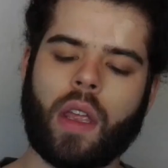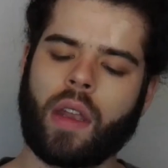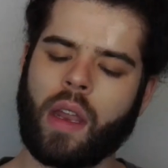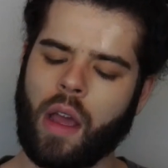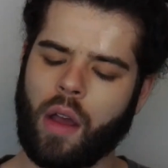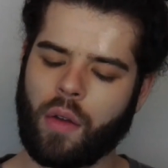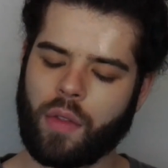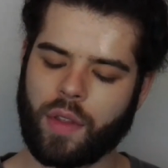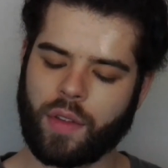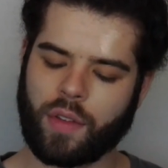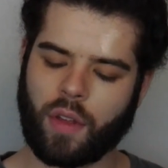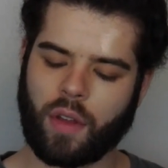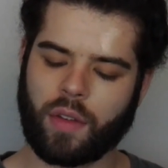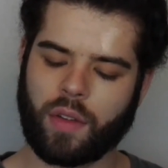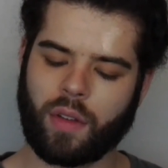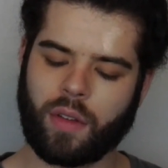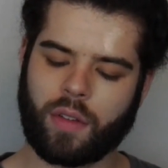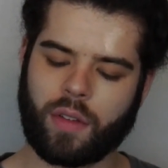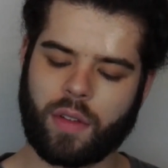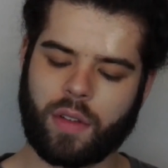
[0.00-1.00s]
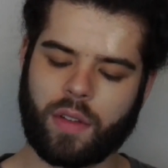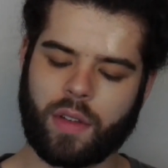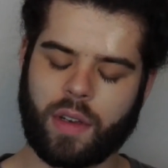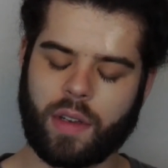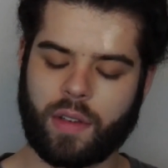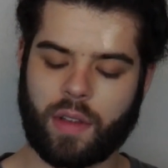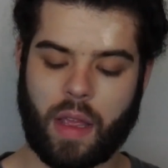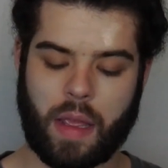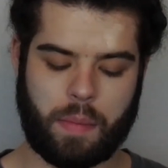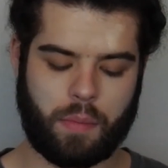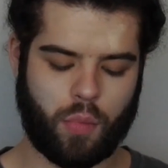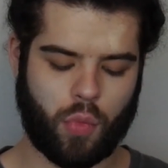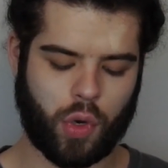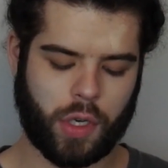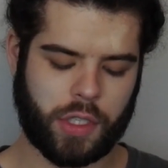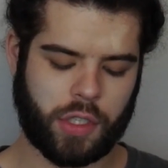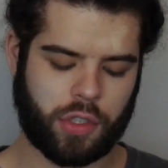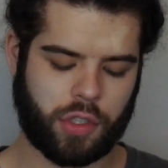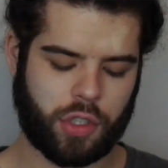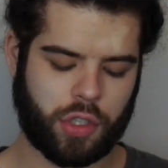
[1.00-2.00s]
Now, this also says that it's a
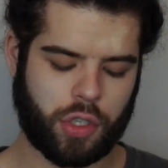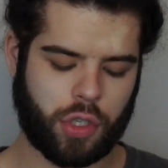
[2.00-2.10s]
moisture